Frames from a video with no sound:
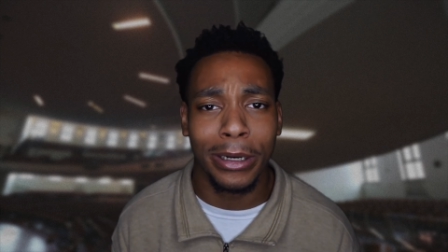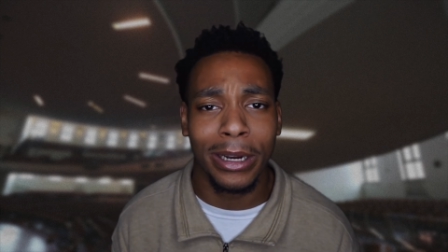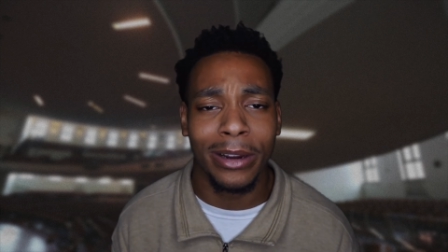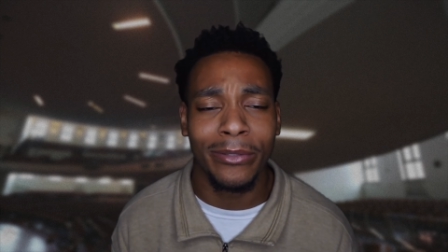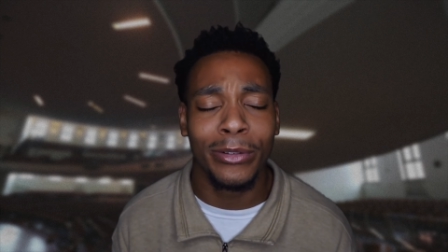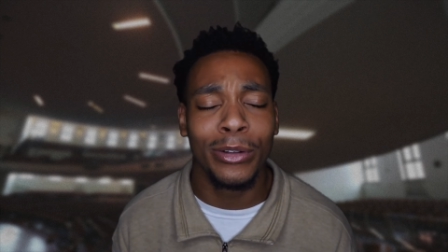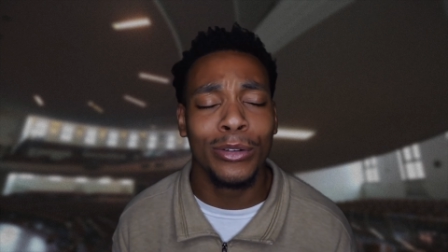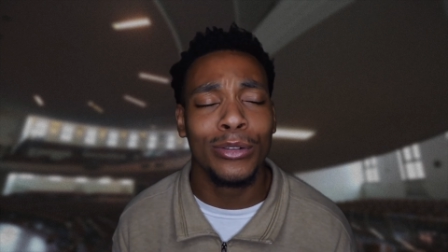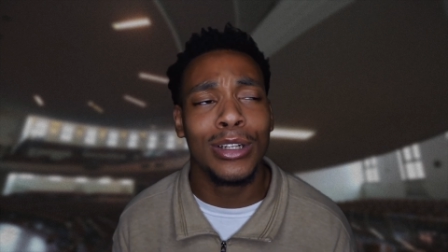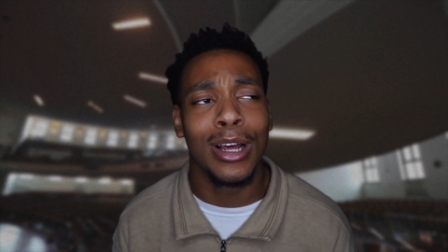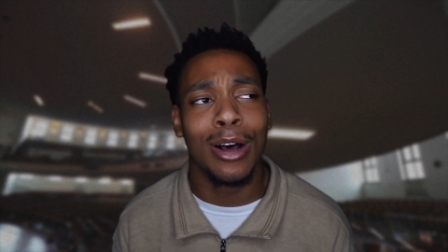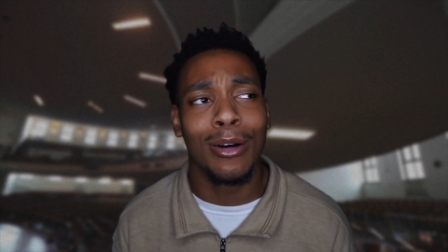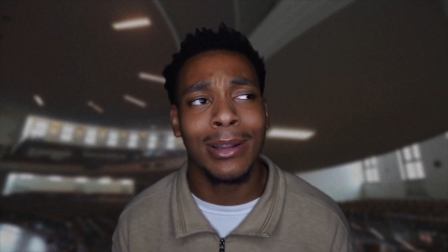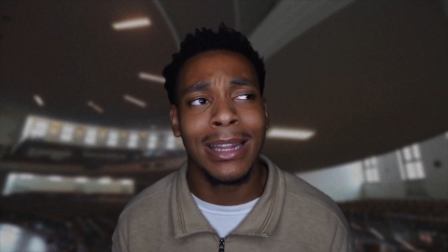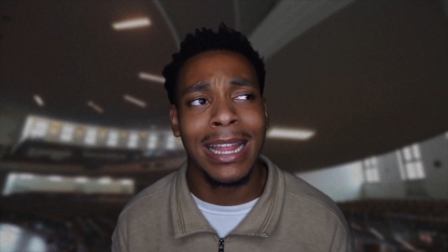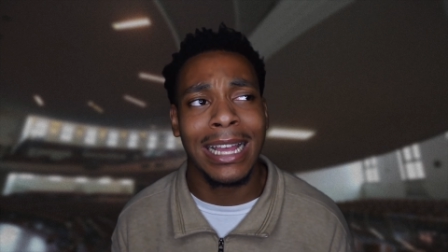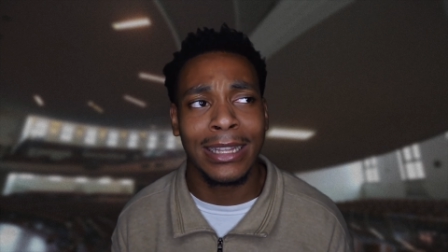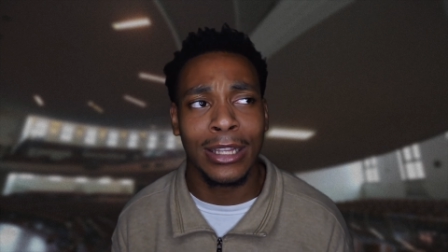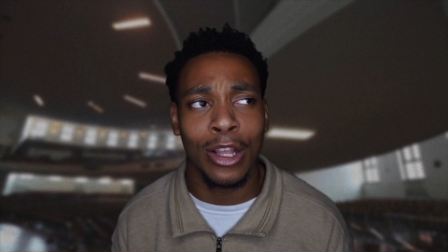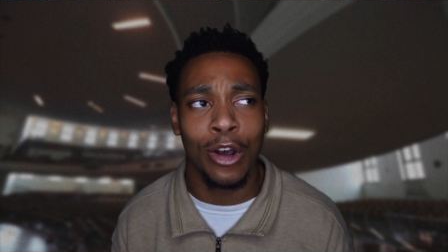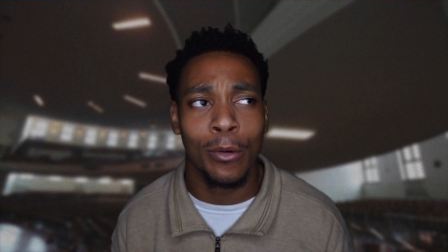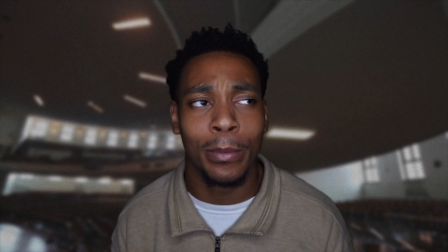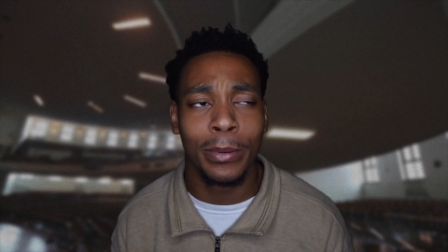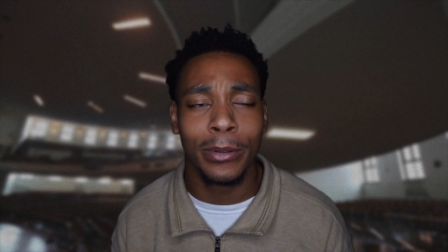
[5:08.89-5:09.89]
If you don't
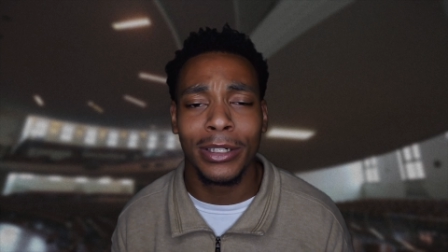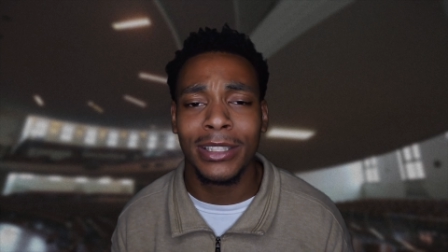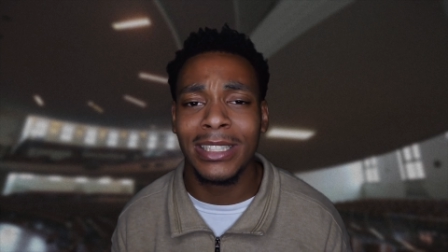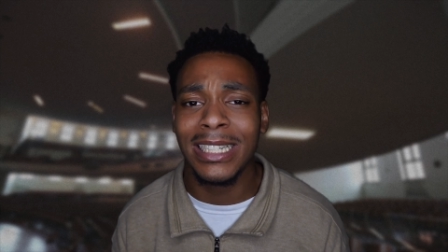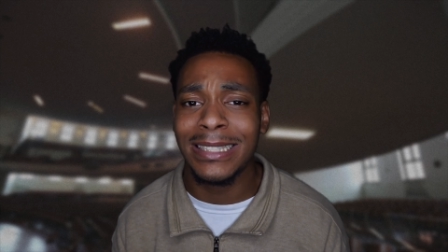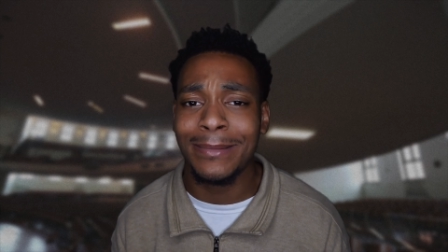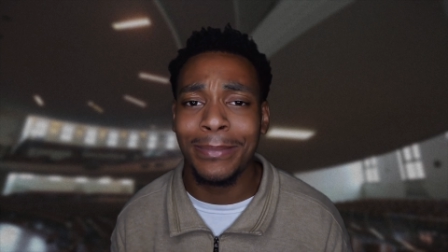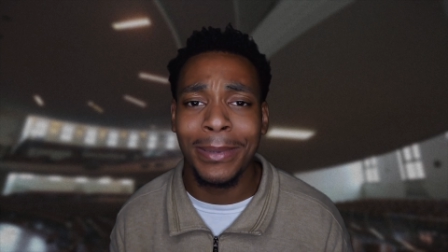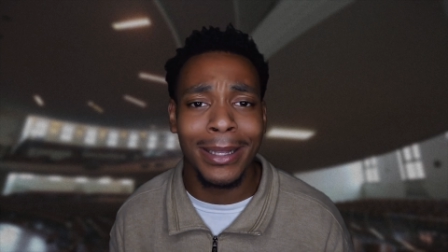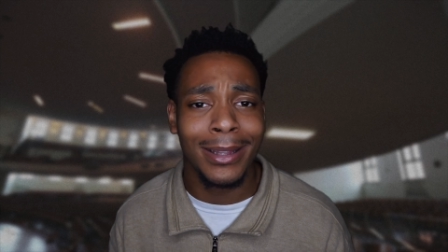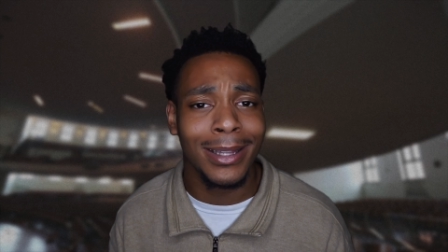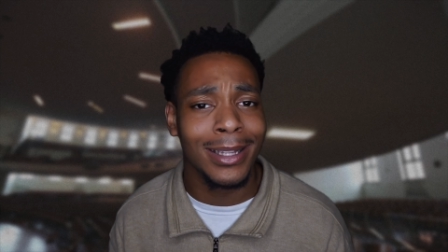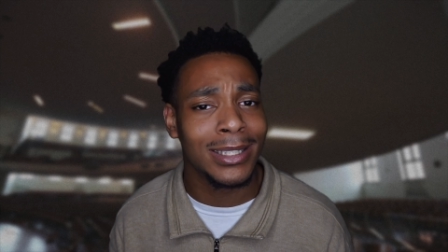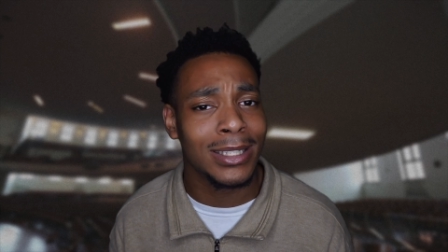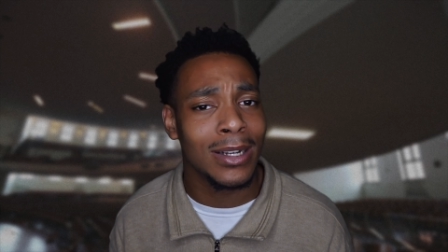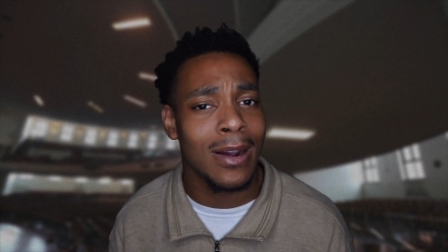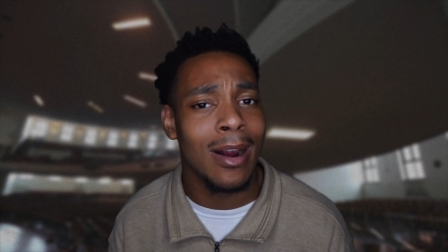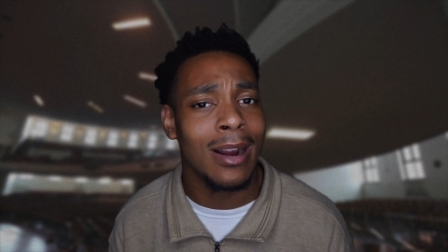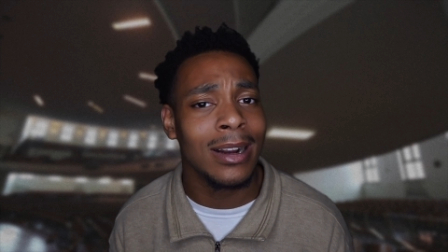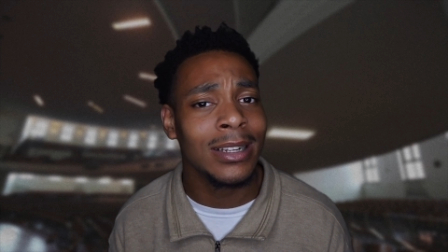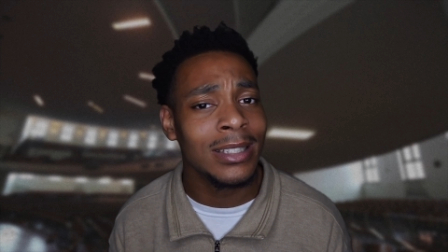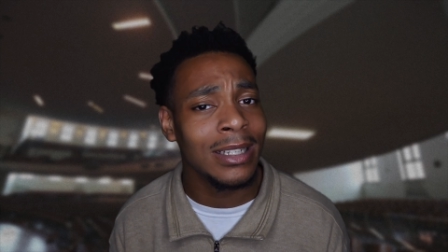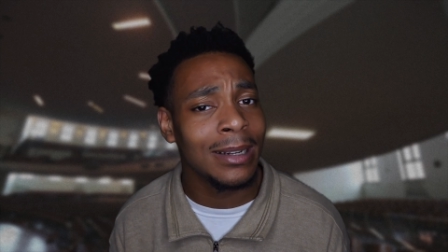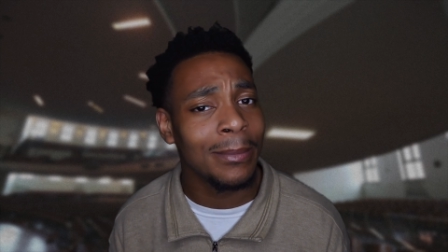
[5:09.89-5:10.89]
like the opener, just be a little
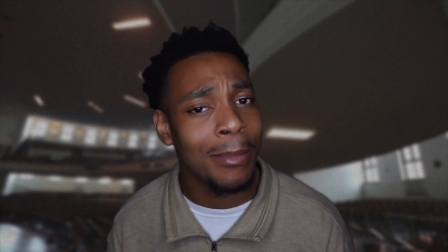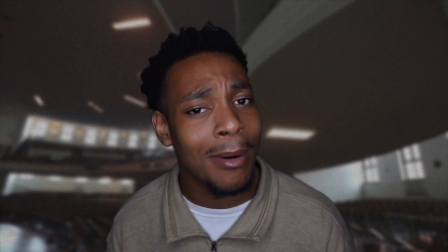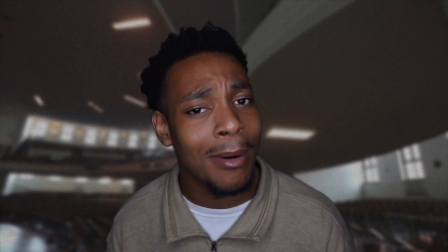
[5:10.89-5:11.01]
tardy to the